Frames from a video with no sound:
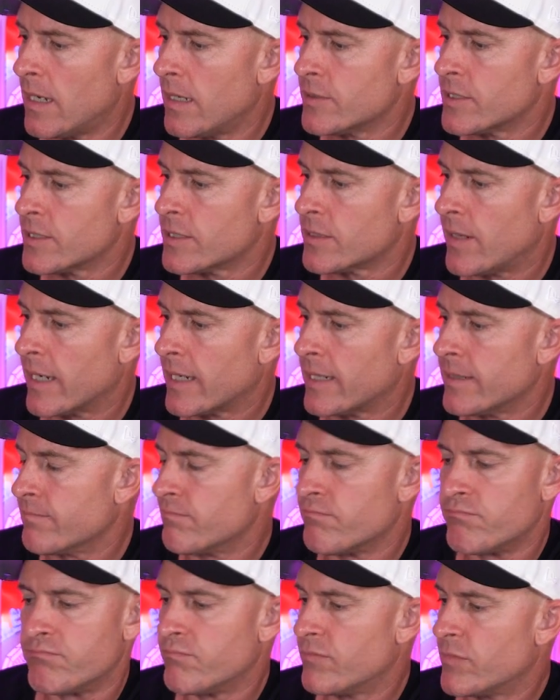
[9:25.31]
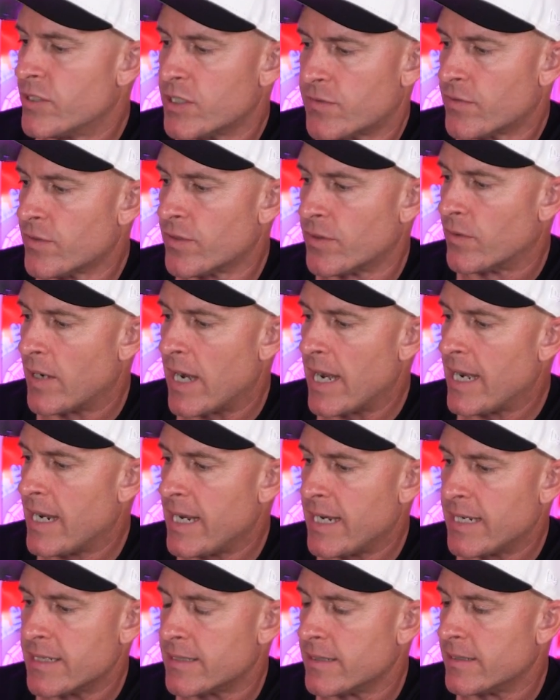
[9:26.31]
just so I can, just for the
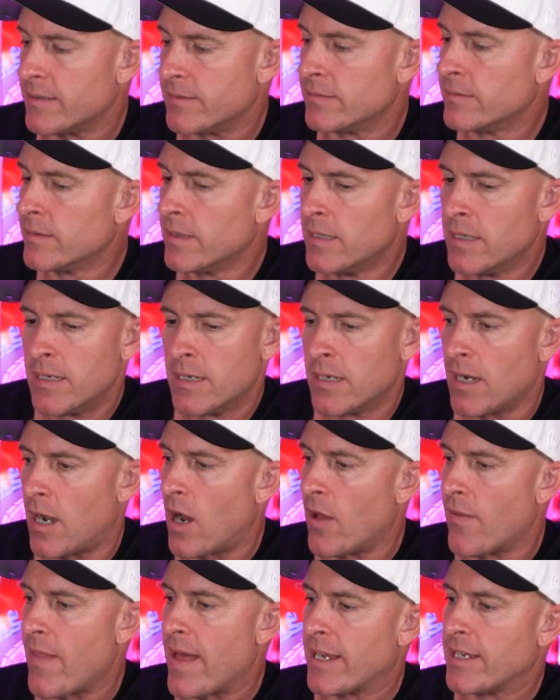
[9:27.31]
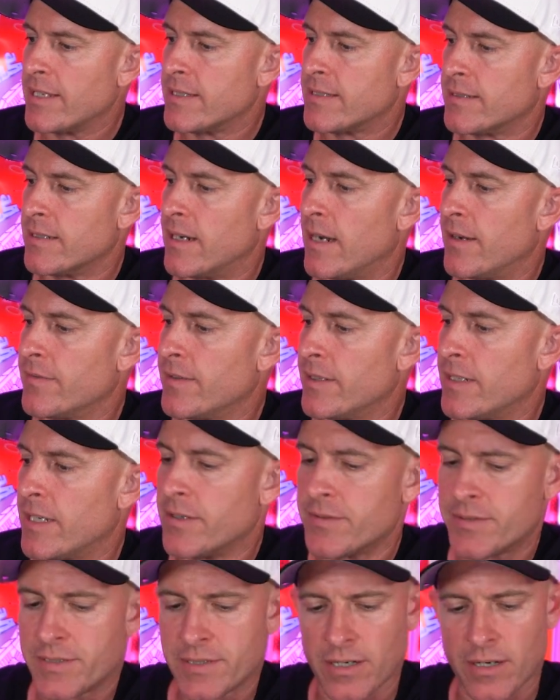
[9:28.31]
ratings and all that good stuff,
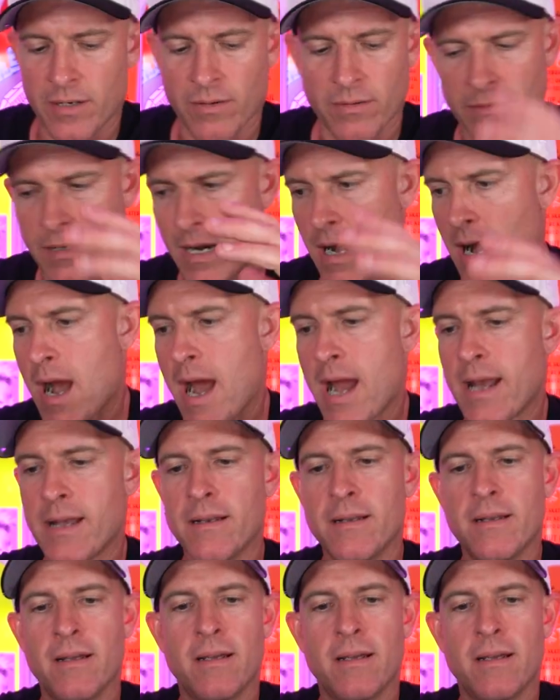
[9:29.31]
so all right.